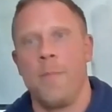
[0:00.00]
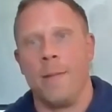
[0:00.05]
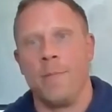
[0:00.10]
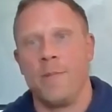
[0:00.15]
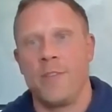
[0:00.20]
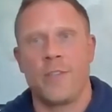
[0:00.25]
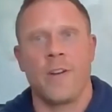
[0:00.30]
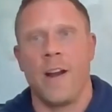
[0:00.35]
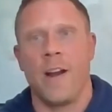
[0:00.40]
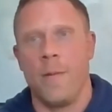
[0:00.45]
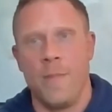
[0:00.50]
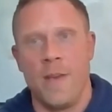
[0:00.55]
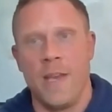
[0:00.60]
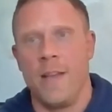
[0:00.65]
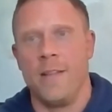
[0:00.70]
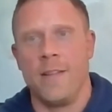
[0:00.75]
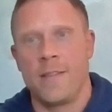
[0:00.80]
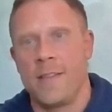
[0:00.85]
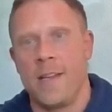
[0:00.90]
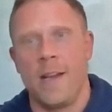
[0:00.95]
I'm just trying to be
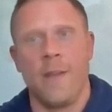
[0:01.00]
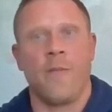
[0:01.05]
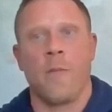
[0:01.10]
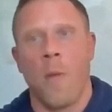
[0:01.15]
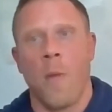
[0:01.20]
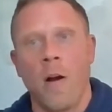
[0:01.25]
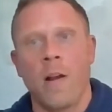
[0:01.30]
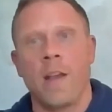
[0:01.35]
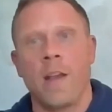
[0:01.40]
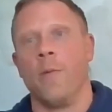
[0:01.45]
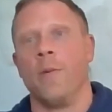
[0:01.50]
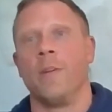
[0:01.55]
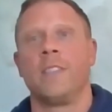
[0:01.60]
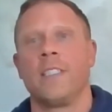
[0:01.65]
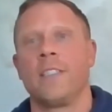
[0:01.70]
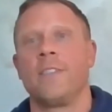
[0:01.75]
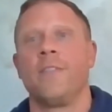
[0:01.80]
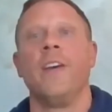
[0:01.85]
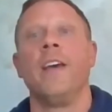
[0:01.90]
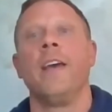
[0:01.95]
in this thing for market once
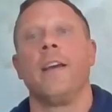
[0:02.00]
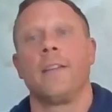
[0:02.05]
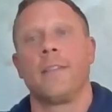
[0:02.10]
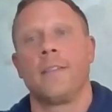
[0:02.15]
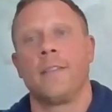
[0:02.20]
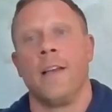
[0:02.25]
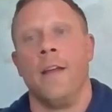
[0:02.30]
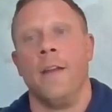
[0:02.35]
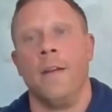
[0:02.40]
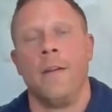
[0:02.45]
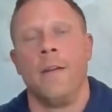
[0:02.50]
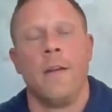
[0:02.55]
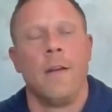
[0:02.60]
it's fixed. And